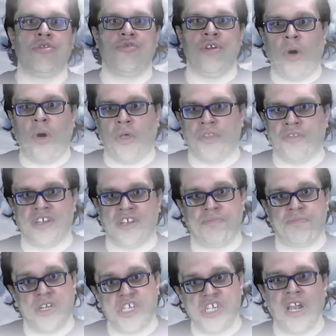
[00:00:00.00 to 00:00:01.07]
months,
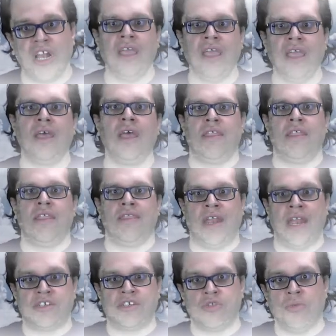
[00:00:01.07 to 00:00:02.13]
especially the
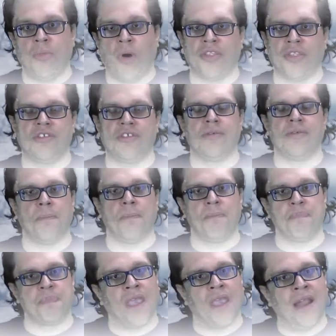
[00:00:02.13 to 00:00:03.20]
next 2 months.
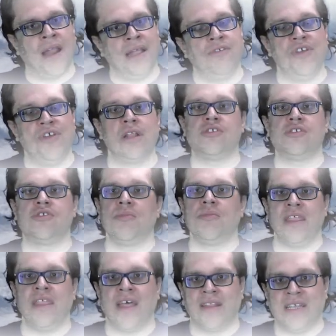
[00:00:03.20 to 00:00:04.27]
And it feels to
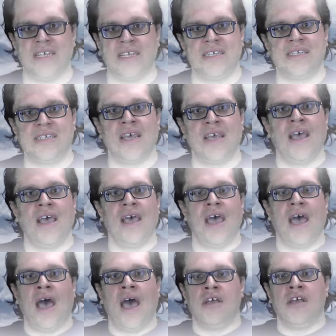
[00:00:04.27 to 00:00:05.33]
me that this is
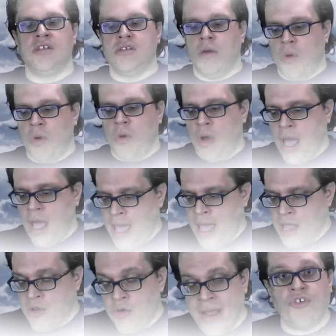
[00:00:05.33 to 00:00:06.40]

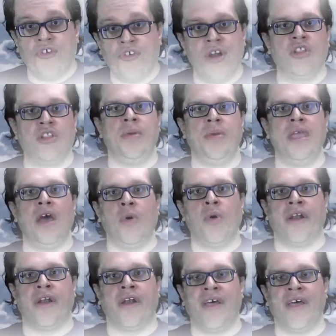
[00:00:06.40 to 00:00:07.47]
great for you to be
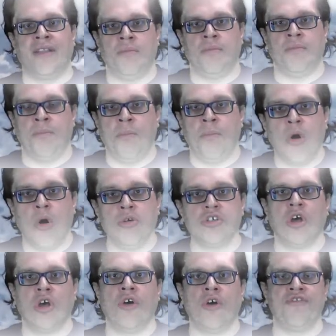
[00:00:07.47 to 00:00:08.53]
aware that
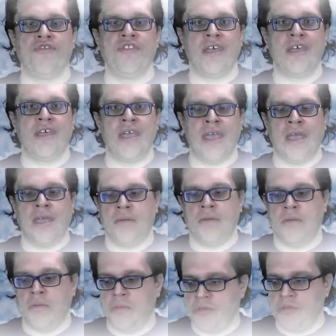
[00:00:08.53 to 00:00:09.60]
most of the
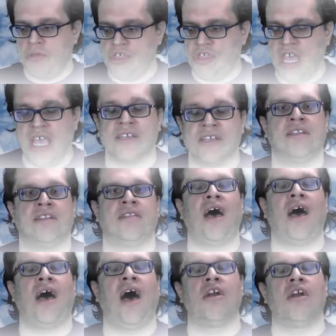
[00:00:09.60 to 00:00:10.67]
things that
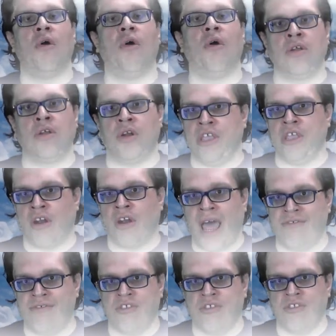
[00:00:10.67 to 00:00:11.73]
are going on in your
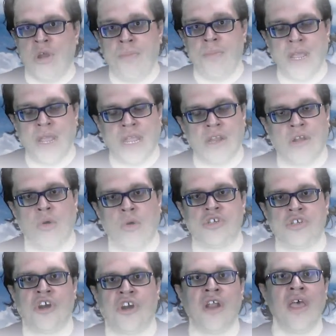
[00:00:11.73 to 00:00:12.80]
life that you're bringing
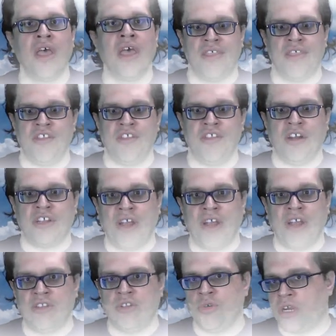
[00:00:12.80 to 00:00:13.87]
closer, that you're
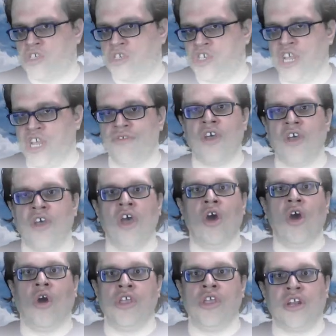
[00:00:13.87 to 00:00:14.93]
trying to achieve,
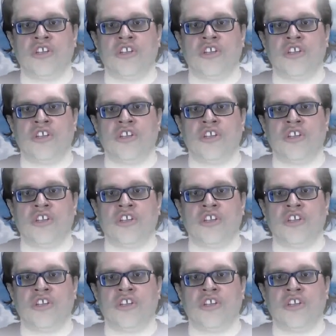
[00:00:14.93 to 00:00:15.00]
or you're